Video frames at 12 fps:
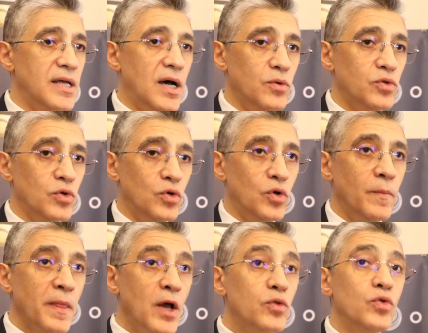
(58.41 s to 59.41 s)
now to
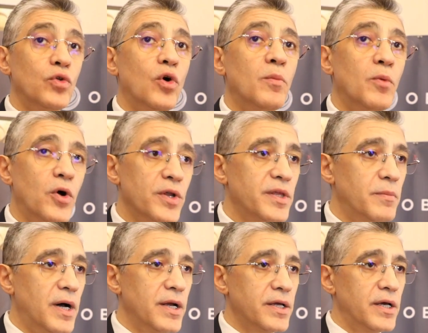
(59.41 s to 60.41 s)
know more the
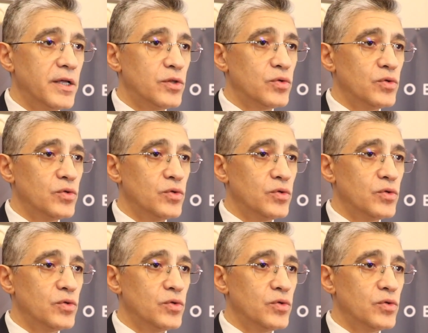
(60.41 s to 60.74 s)
market,